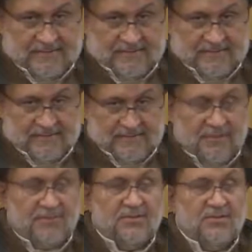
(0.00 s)

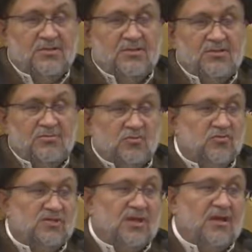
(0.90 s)
Nabi
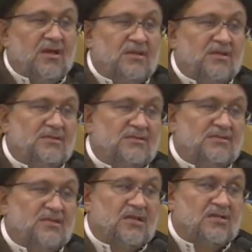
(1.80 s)
Musa alayhi
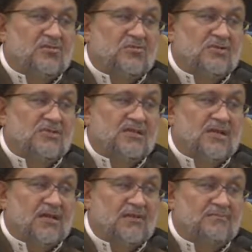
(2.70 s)
salatu
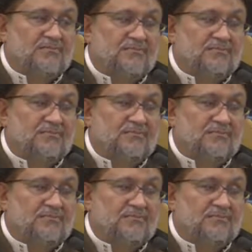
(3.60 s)
wassalam